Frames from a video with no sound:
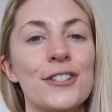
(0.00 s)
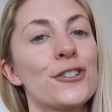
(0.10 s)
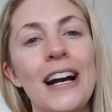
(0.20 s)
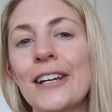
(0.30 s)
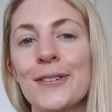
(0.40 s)

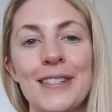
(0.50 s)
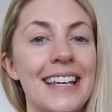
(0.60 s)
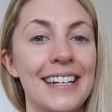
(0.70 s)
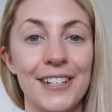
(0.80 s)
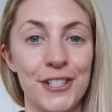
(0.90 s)
track your
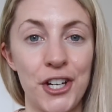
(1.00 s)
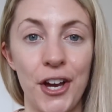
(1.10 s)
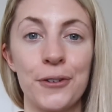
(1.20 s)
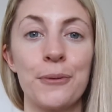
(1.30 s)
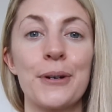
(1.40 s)
skin in a
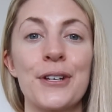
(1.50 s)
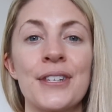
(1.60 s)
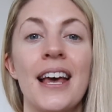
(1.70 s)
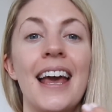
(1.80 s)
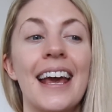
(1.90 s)
journal,
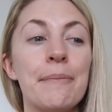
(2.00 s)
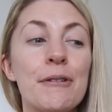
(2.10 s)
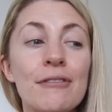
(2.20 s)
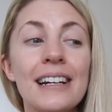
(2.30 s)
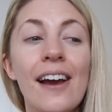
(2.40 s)
because it can
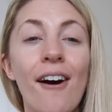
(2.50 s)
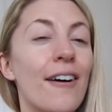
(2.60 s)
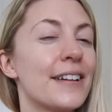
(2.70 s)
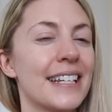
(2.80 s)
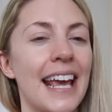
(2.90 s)
be really
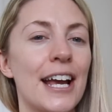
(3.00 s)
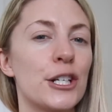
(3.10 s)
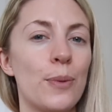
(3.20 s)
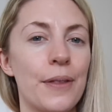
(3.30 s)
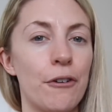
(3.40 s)
hard to
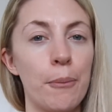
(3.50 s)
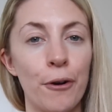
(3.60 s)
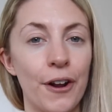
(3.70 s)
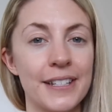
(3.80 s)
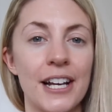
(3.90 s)
gauge whether a
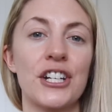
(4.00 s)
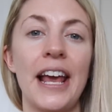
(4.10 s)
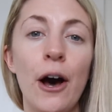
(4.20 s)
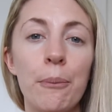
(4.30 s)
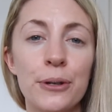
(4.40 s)
product's actually
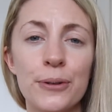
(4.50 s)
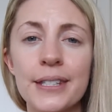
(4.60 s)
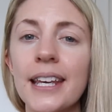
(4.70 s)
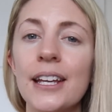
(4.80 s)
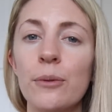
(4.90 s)
helping your
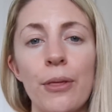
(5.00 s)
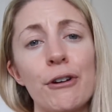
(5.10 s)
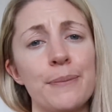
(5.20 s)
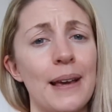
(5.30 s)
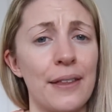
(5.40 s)
skin, whether
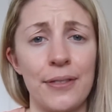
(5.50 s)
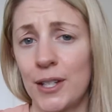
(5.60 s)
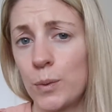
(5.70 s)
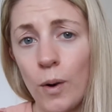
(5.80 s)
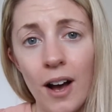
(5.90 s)
it's making
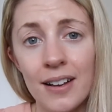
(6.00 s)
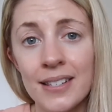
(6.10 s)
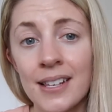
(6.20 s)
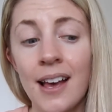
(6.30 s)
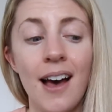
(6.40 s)
things
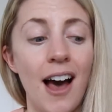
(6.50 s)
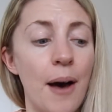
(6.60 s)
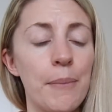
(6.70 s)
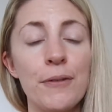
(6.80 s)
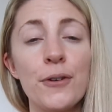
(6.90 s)
worse.
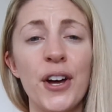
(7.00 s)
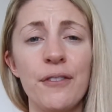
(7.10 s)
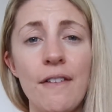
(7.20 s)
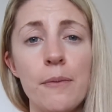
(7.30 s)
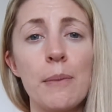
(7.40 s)
But if you kind
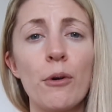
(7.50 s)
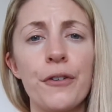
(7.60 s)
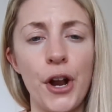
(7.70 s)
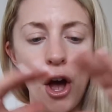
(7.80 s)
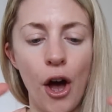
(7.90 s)
of have a bit more of
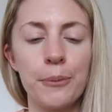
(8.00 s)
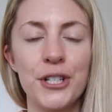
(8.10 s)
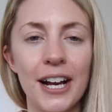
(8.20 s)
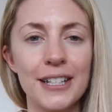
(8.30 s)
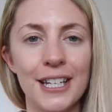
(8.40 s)
an
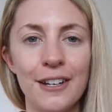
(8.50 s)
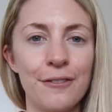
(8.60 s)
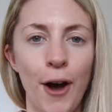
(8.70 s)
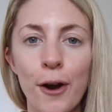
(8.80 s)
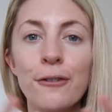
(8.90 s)

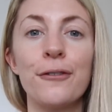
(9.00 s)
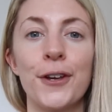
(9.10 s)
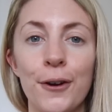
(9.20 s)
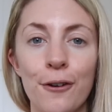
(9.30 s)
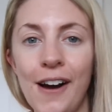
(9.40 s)
objective
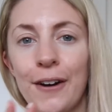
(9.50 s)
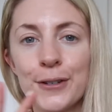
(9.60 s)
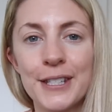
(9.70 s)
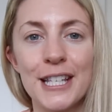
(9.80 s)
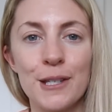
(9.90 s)
overview of how
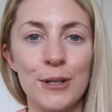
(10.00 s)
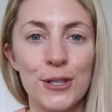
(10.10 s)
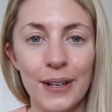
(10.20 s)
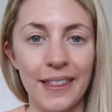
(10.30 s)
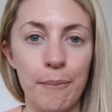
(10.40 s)
your skin's been
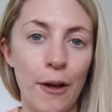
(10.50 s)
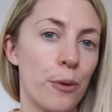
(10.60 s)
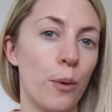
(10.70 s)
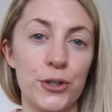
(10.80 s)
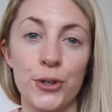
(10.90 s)
doing that
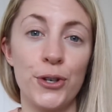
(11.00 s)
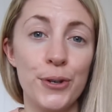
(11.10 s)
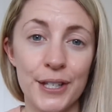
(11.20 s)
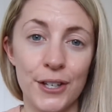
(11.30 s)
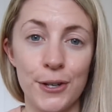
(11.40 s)
month whilst you're
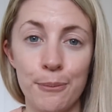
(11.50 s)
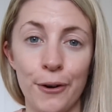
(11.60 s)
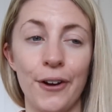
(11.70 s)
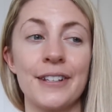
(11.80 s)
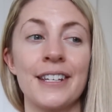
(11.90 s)
using a new
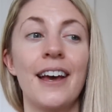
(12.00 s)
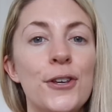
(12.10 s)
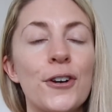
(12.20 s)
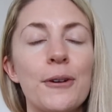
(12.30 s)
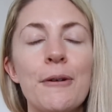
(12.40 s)
product,
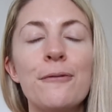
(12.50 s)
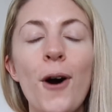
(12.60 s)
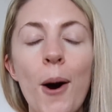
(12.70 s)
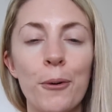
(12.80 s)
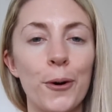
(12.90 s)
you're going to be
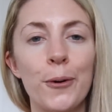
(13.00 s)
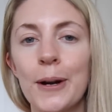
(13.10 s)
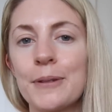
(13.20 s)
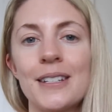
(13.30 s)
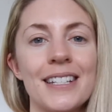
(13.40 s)
far more
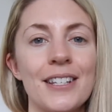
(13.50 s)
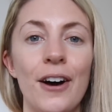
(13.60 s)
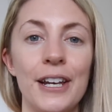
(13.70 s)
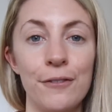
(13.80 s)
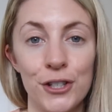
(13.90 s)
equipped to
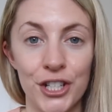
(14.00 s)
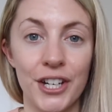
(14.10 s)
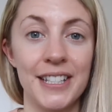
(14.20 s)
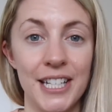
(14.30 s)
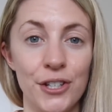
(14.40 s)
decide if you should
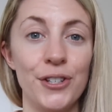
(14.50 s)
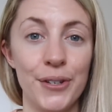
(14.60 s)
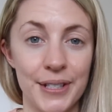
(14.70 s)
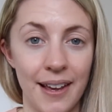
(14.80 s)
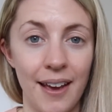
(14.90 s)
continue using